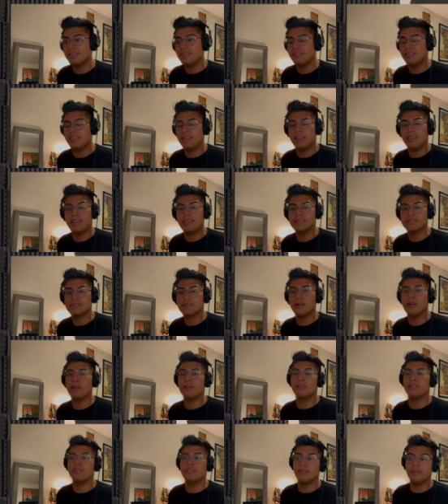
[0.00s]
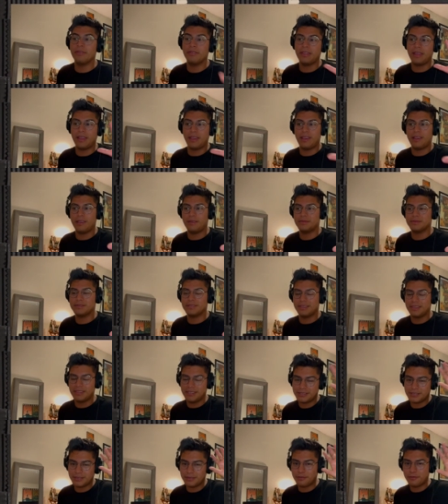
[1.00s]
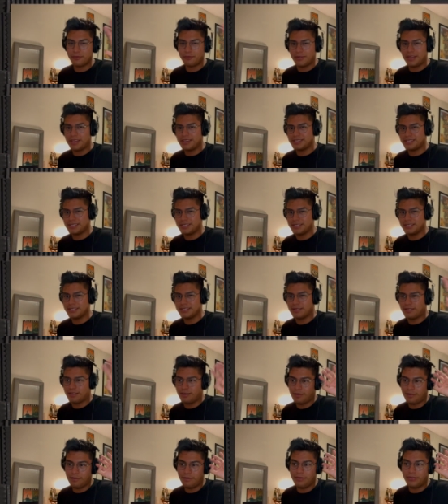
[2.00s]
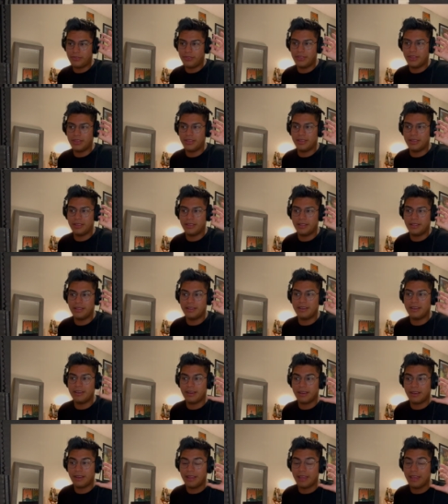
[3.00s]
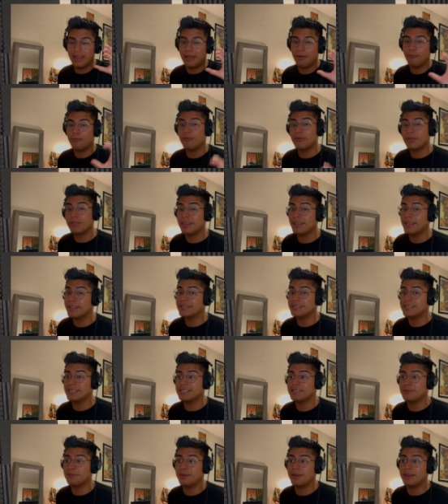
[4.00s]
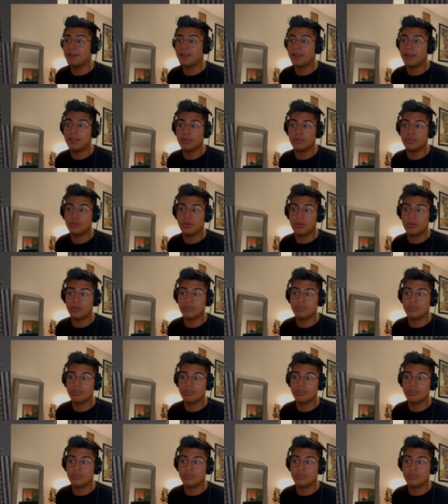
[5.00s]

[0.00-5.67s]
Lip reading: These are the names and these are the faces of the really anticipated How to Train Your